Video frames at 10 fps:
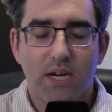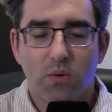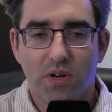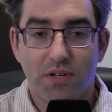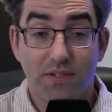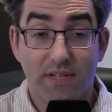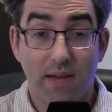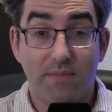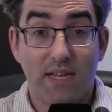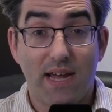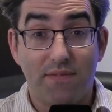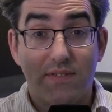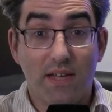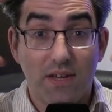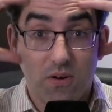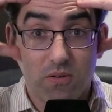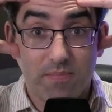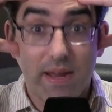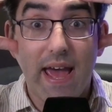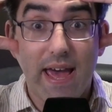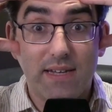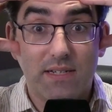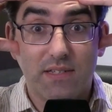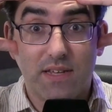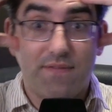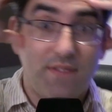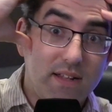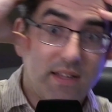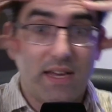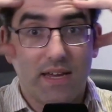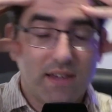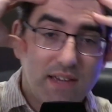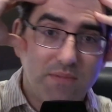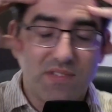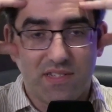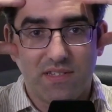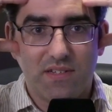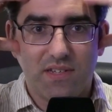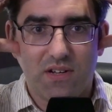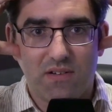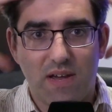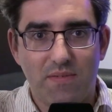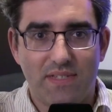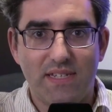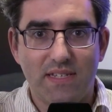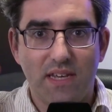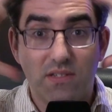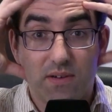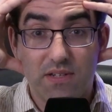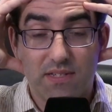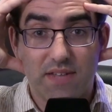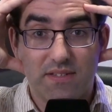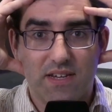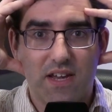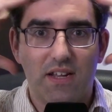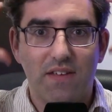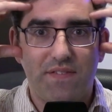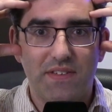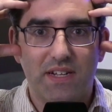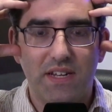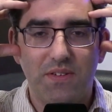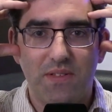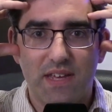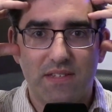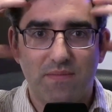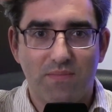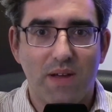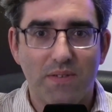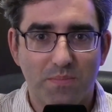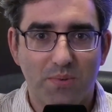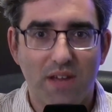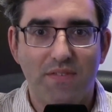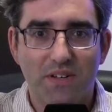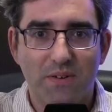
1 or 2 times I'd have to like hold my head because I felt like I was dizzy. So I just had to kind of like physically do this when I was in private, of